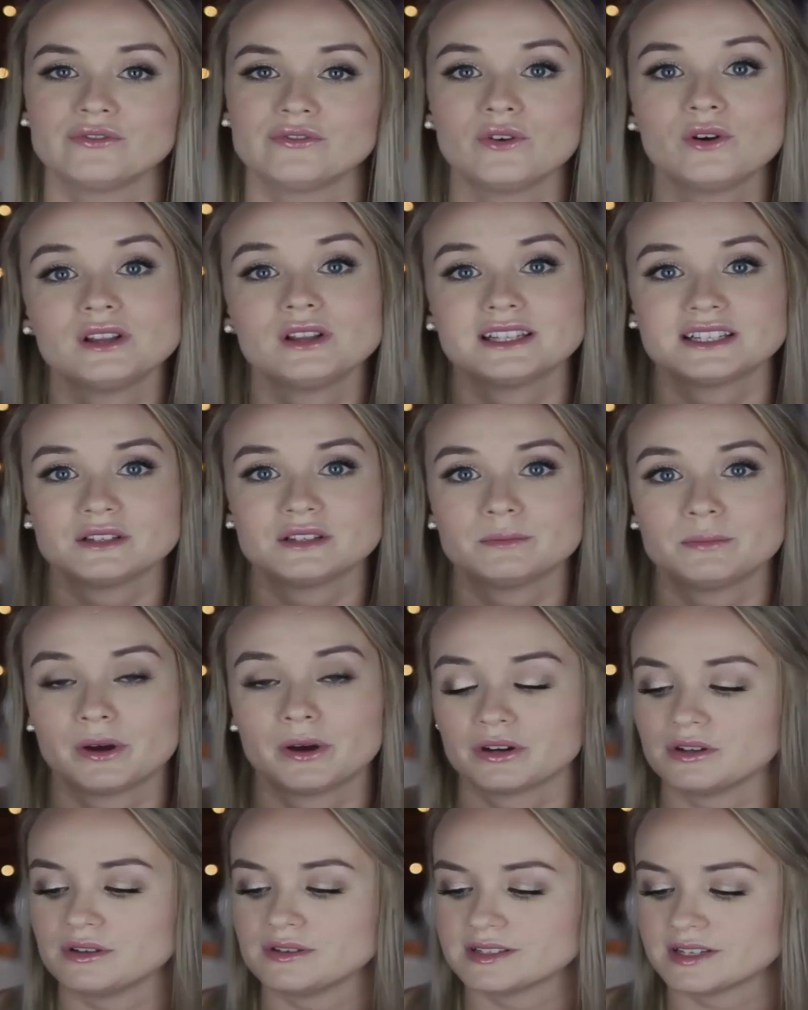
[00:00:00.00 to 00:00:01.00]
4 little
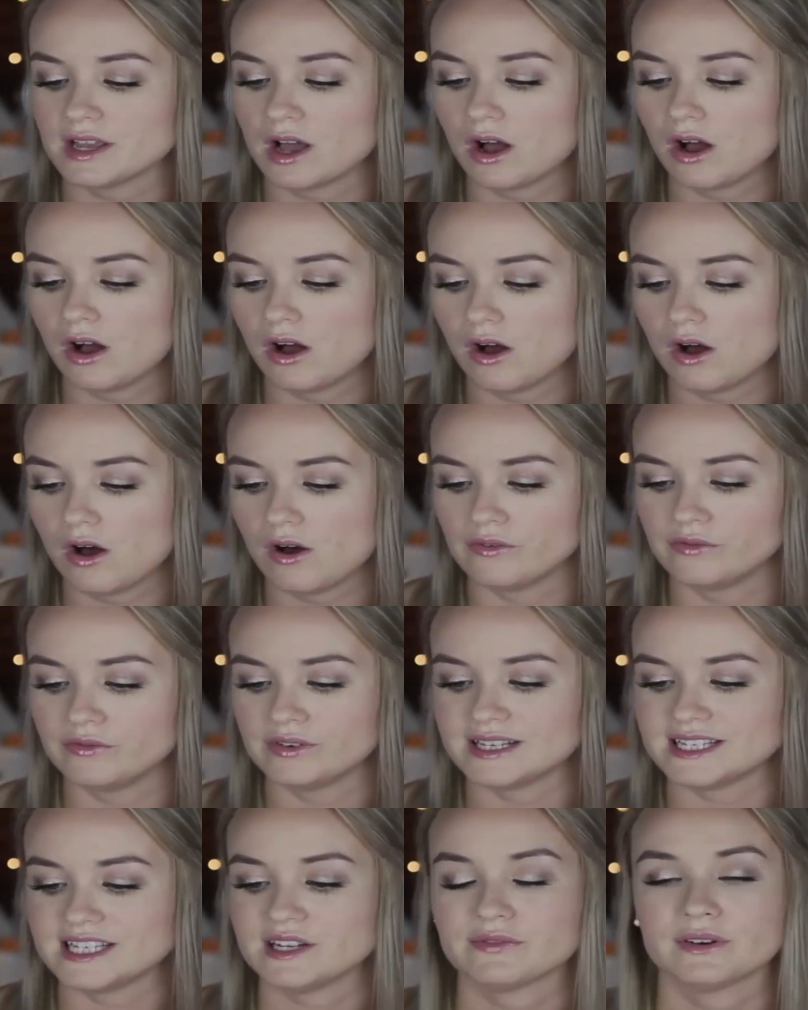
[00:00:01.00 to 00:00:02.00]
bottles
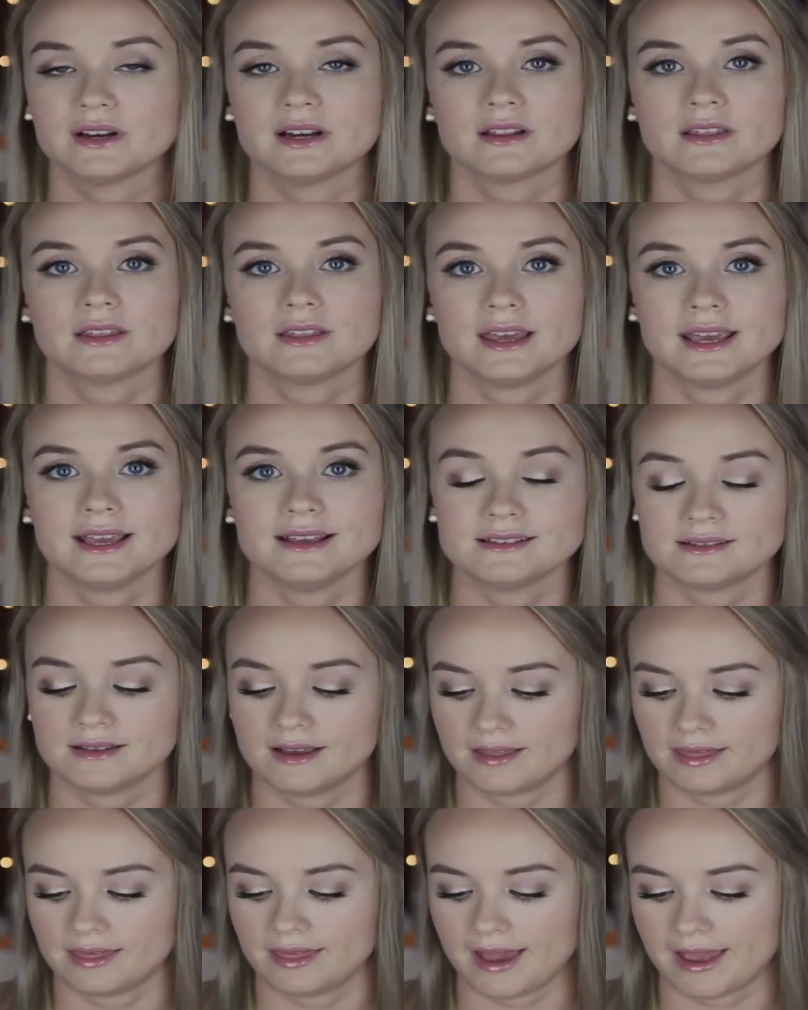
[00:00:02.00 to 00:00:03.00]
of different things
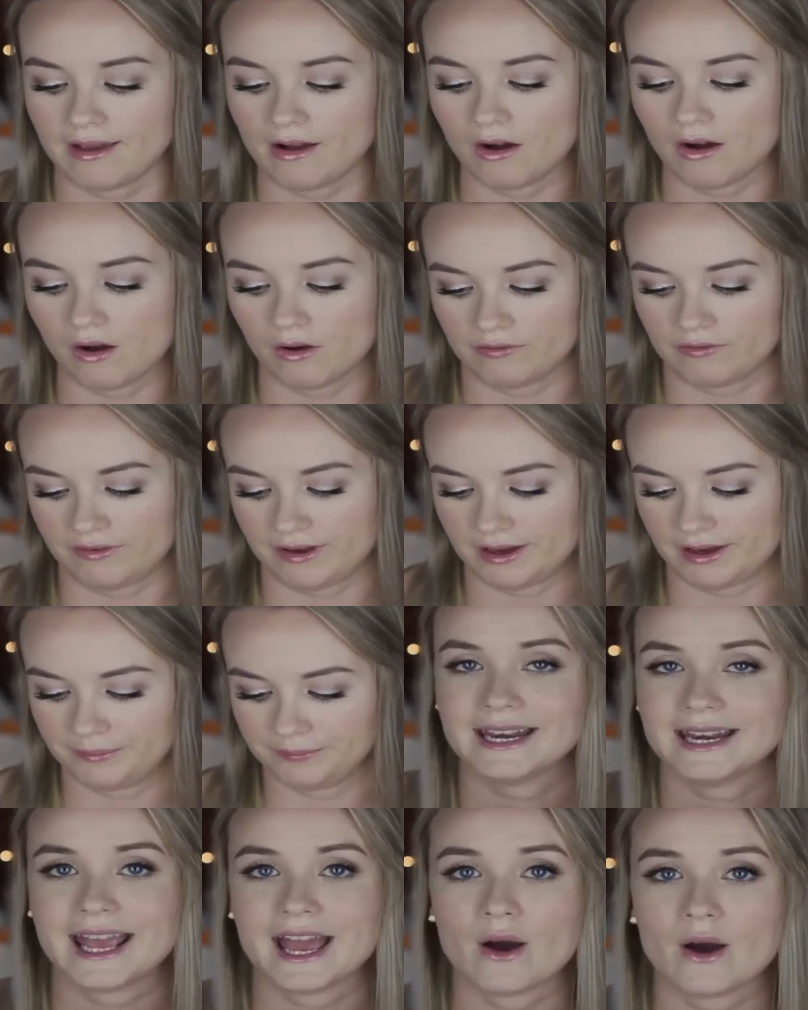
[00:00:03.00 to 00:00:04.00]
that they offer.
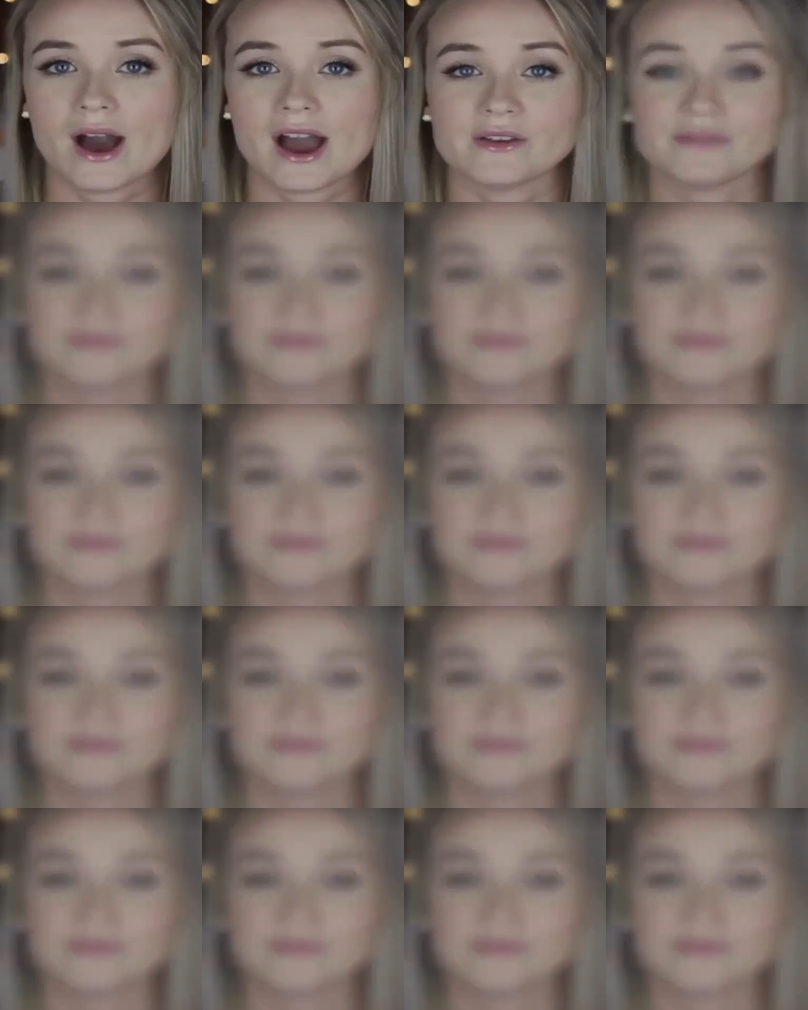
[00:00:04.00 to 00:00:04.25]
Now